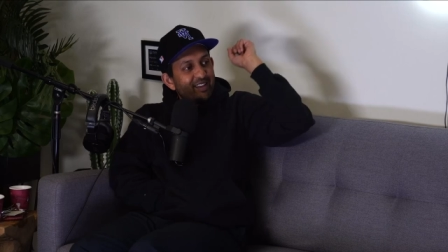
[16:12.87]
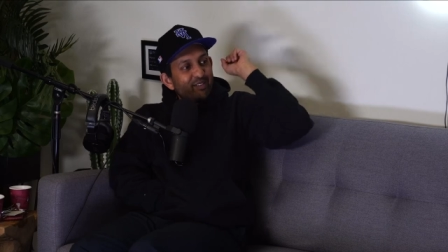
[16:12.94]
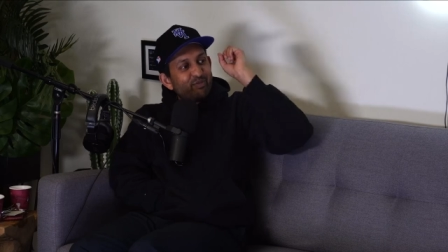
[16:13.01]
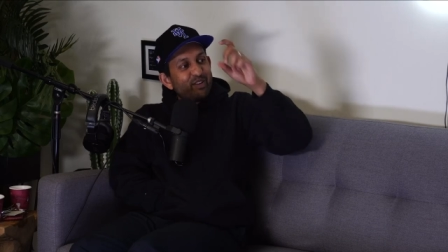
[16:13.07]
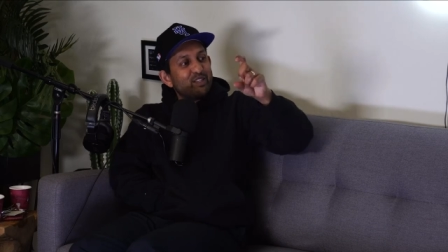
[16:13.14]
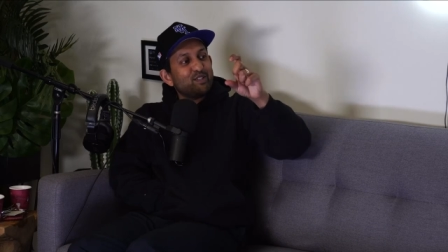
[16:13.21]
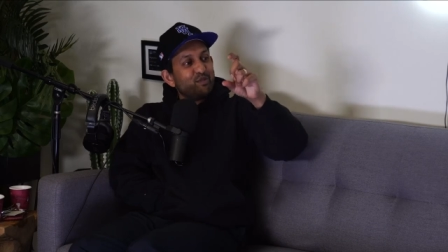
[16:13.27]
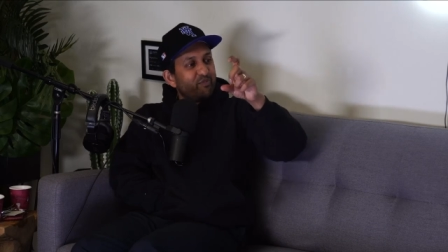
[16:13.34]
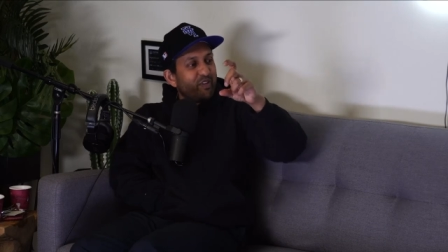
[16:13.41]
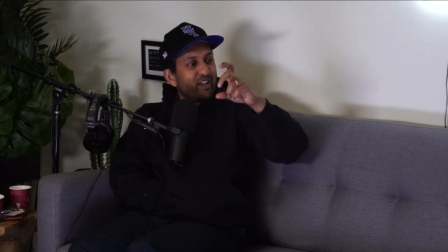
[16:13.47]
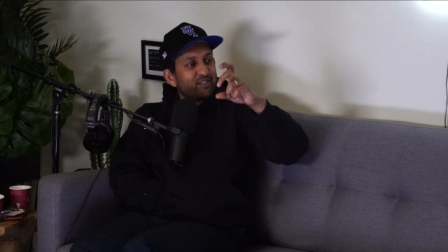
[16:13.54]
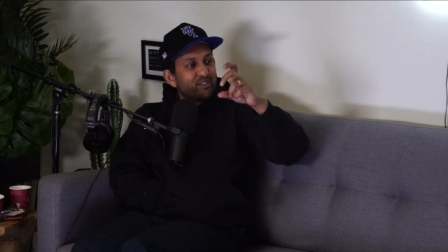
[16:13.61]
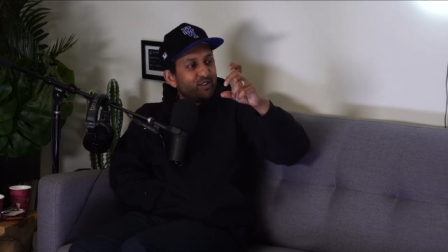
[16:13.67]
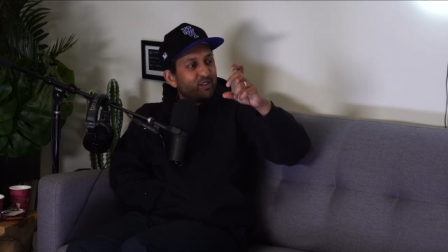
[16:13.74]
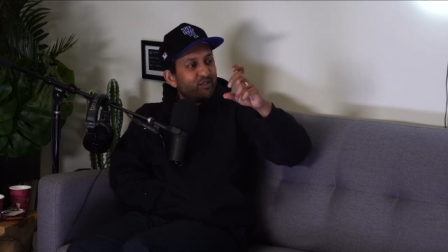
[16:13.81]
rich from
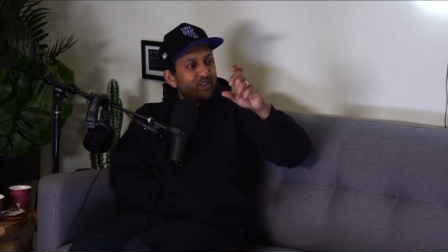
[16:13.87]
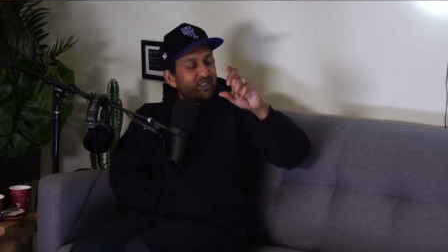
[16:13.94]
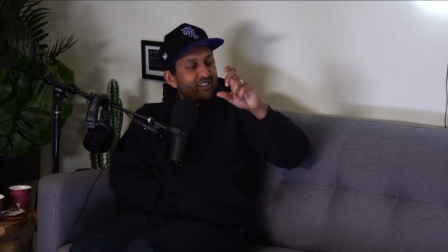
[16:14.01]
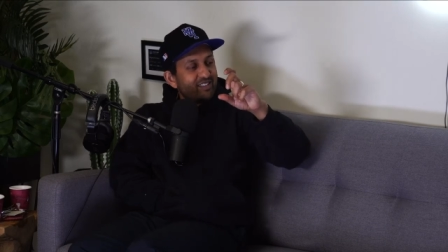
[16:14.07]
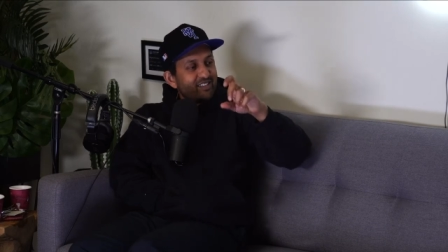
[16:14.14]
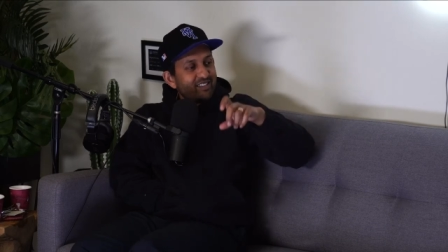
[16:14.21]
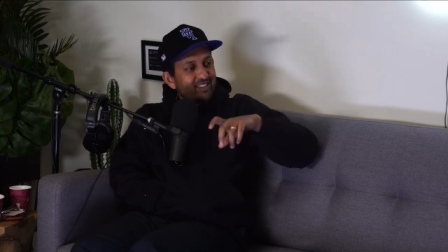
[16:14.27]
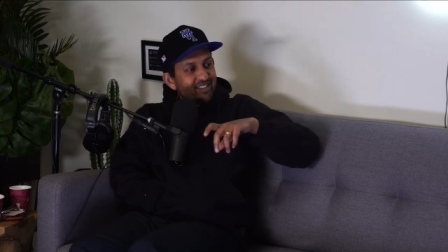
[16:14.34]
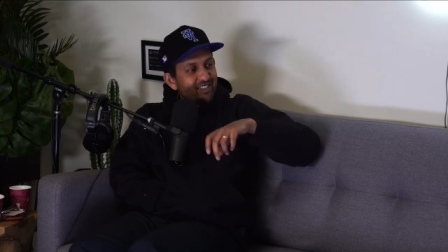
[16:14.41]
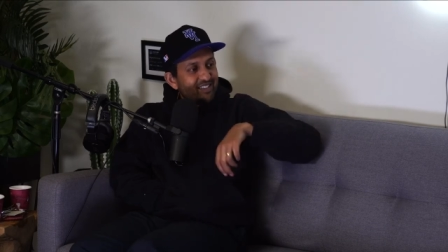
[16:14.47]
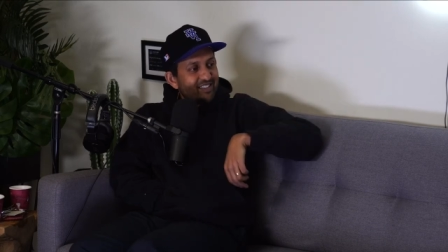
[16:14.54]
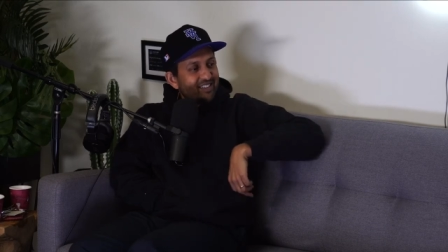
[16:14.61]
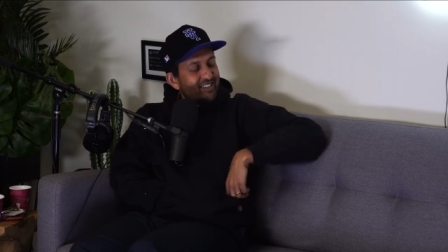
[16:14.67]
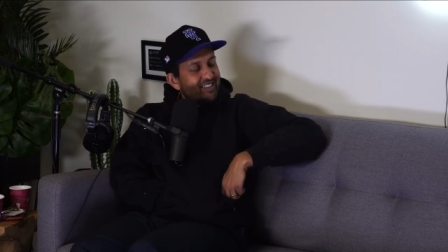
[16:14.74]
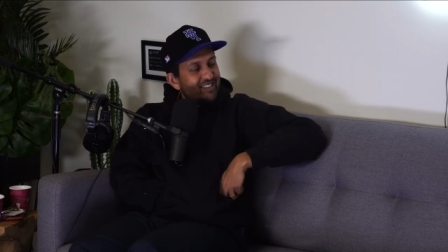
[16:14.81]
Fashion Nova.
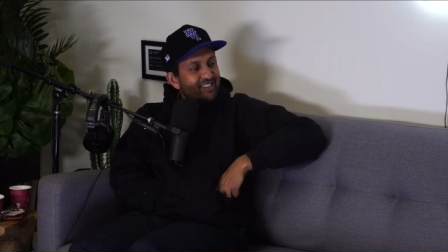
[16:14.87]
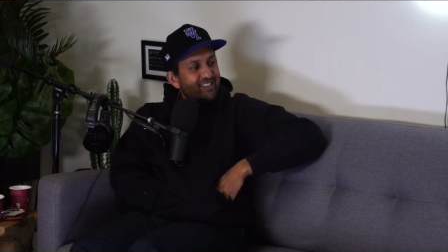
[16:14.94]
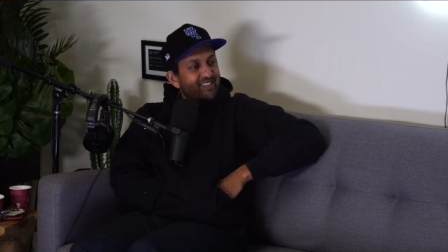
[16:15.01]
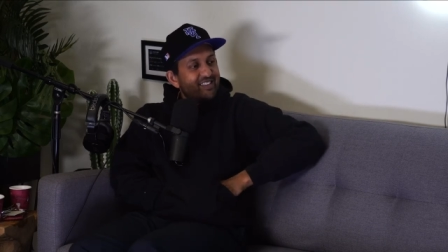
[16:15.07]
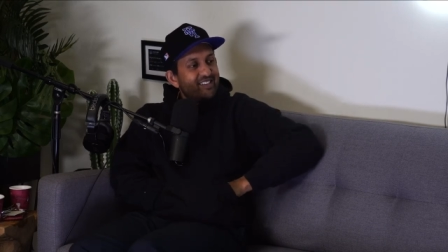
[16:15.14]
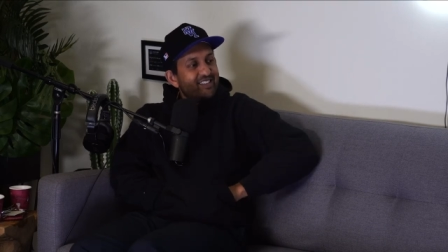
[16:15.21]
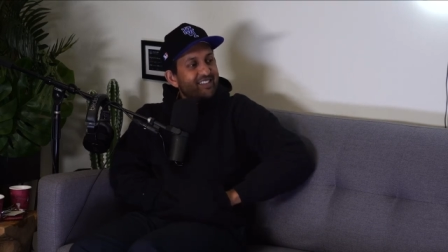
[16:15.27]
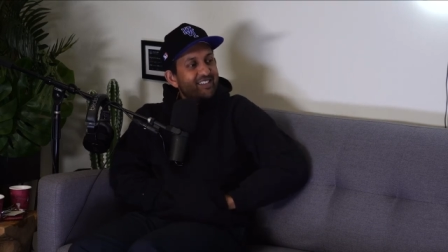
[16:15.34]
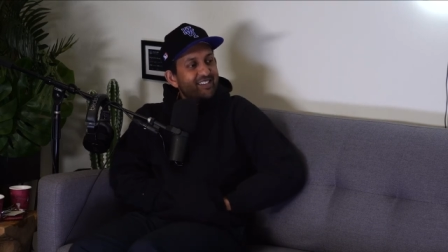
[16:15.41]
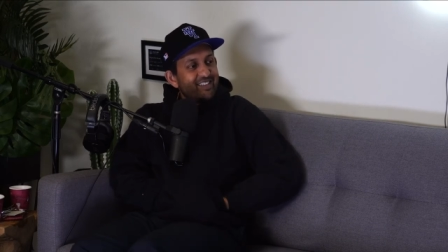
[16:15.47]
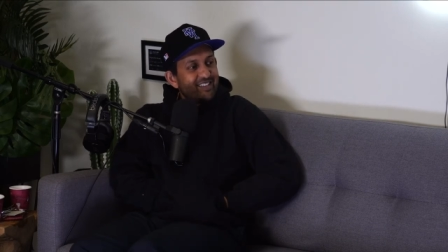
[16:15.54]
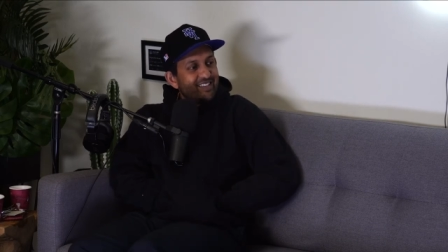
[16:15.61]
Yeah.